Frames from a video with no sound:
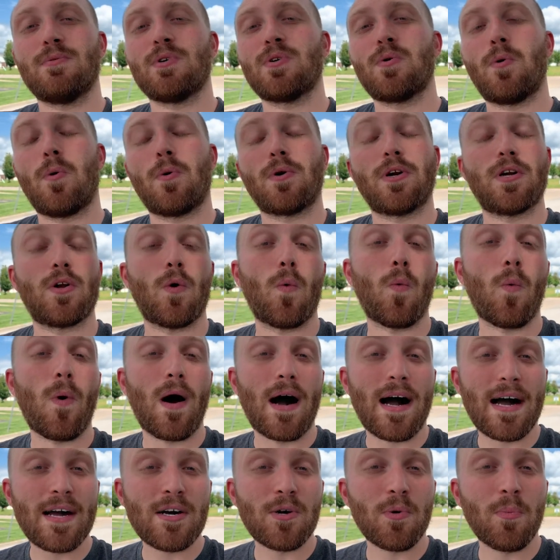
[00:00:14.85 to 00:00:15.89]
recorded a
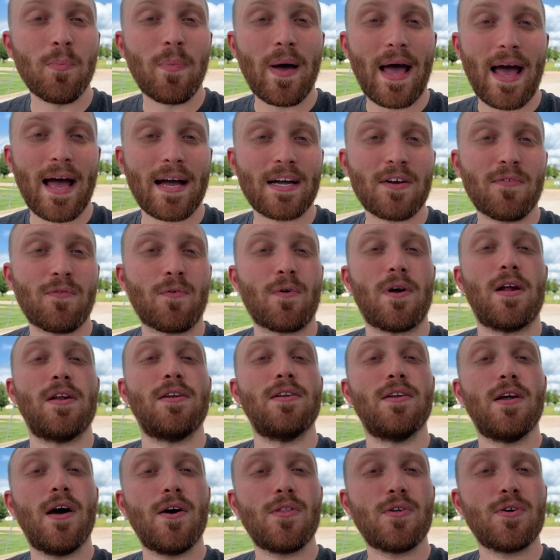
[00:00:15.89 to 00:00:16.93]
while back for
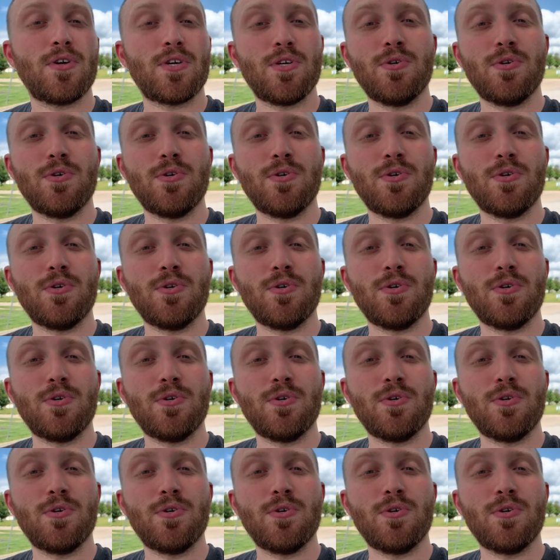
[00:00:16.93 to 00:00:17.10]
another